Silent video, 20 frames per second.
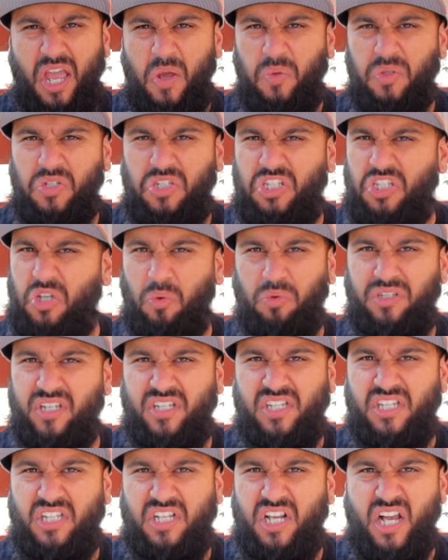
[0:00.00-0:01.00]
It was so
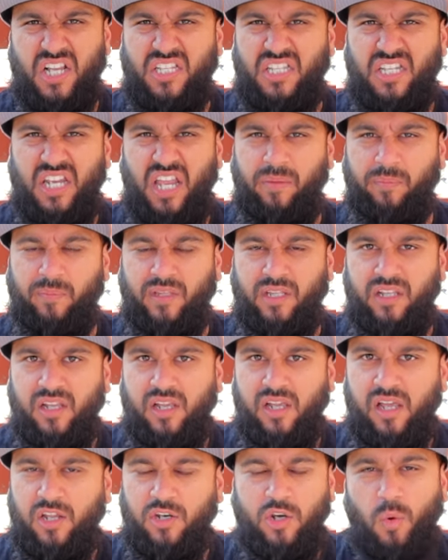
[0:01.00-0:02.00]
disgusting.
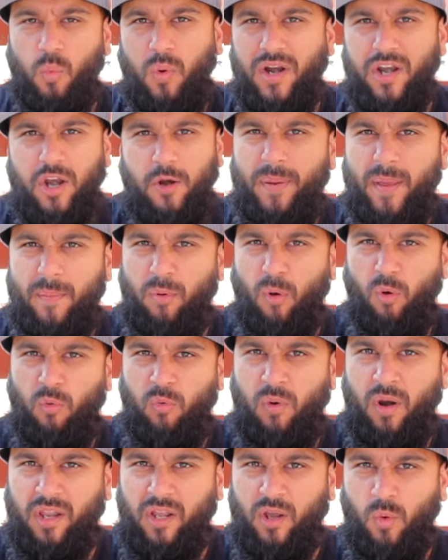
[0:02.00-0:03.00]
No wonder people were
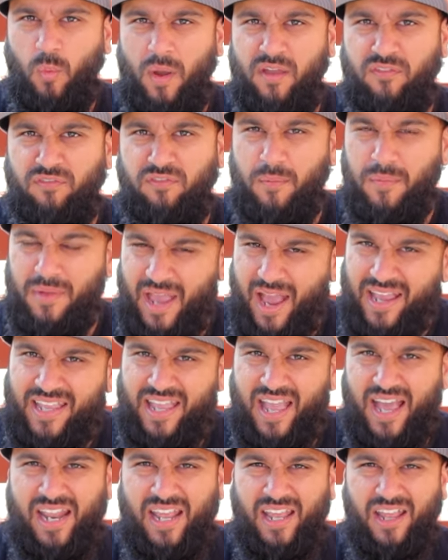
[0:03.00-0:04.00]
running away from you. I
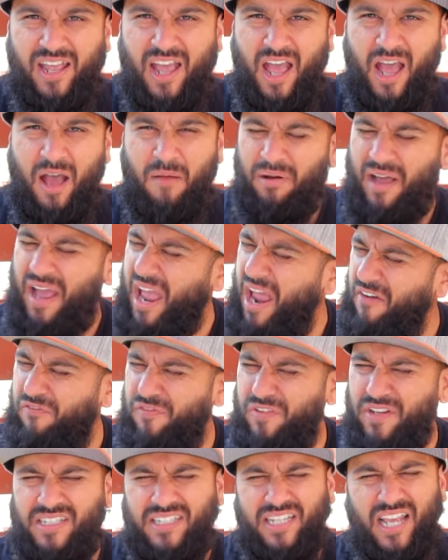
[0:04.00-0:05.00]
get it. But
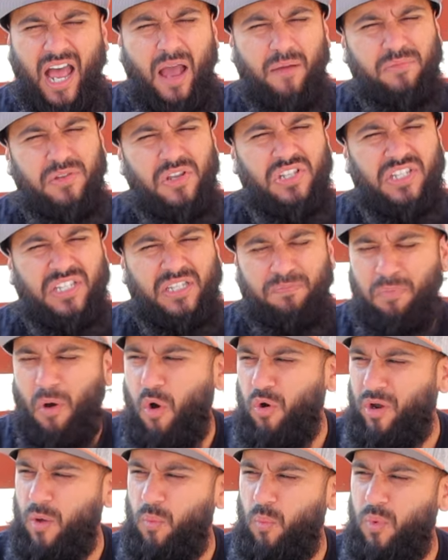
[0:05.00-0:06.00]
every time you spoke, it